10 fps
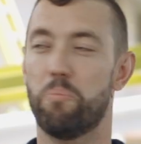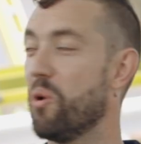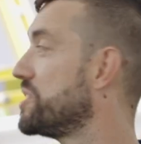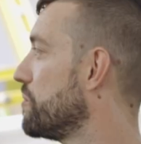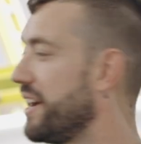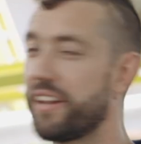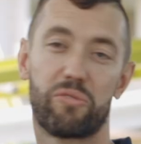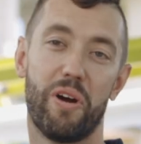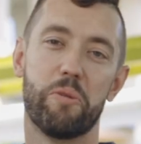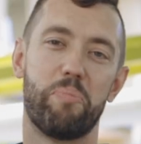the boys are ready to
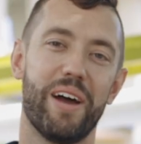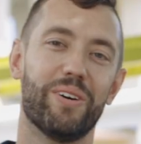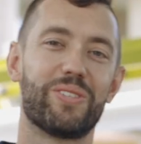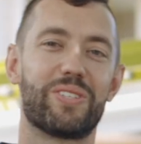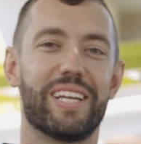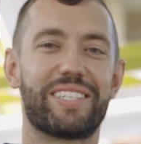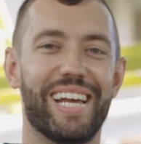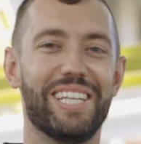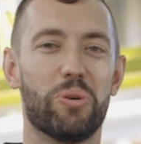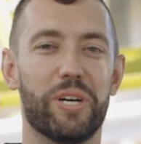throw the panels. Let's
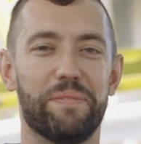get into